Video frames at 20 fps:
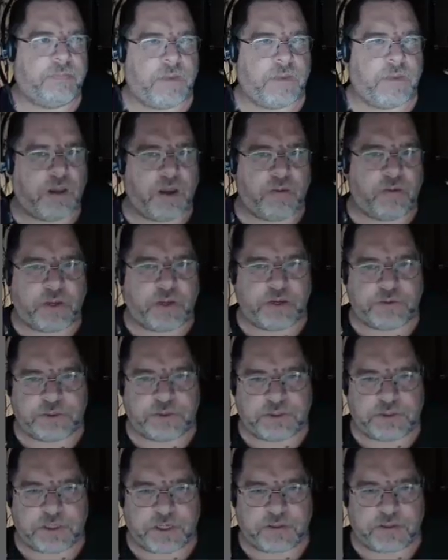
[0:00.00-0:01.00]
I would actually
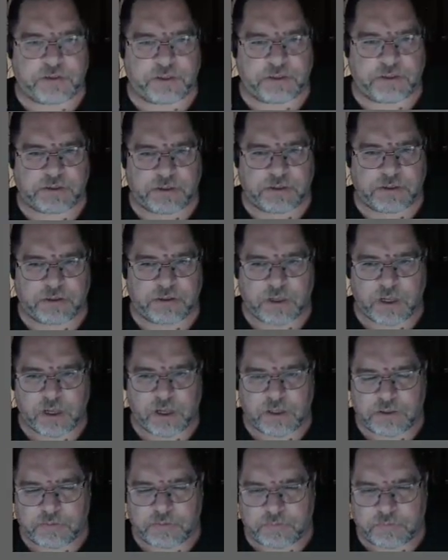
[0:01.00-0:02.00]
take this. So
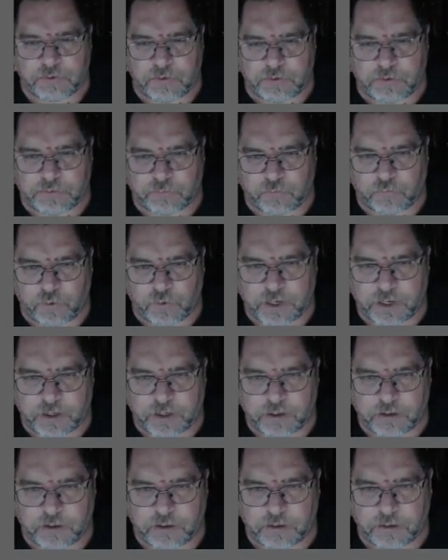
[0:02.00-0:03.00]
we know it's
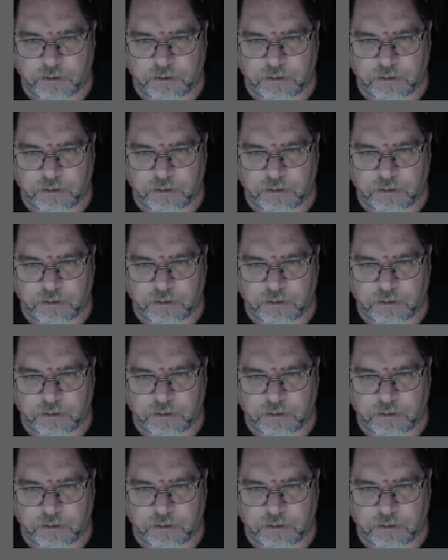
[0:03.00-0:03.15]
working